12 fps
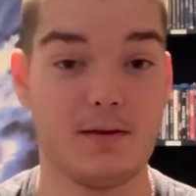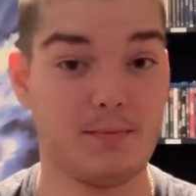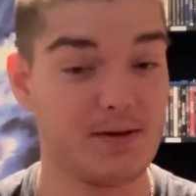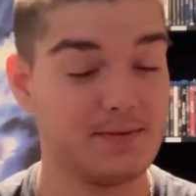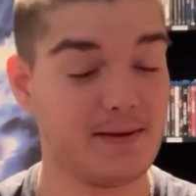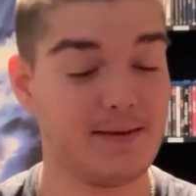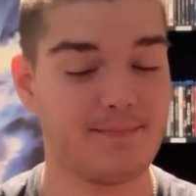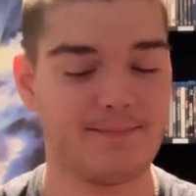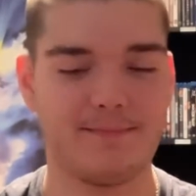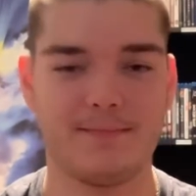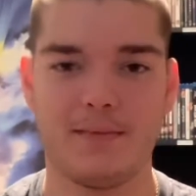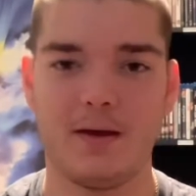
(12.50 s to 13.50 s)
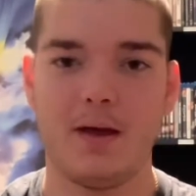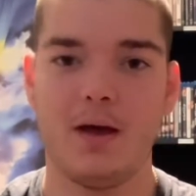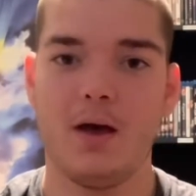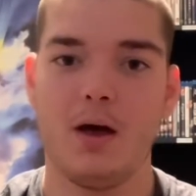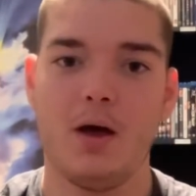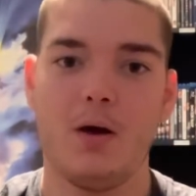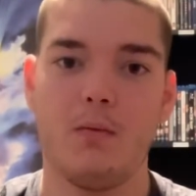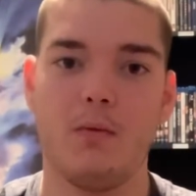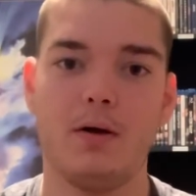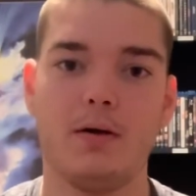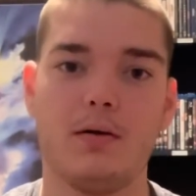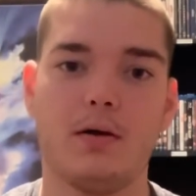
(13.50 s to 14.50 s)
It's me.
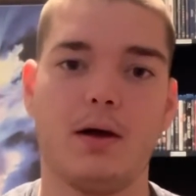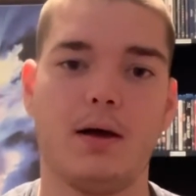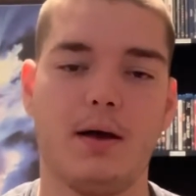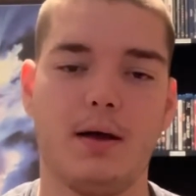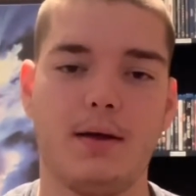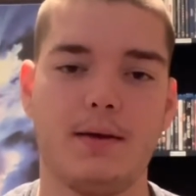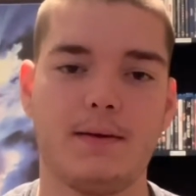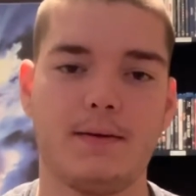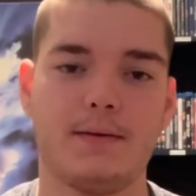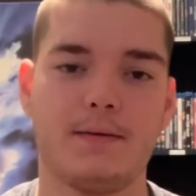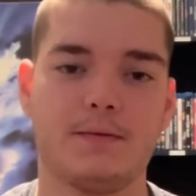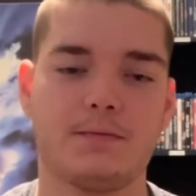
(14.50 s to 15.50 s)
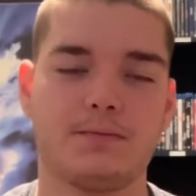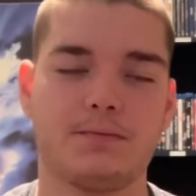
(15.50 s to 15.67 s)
Well, uh,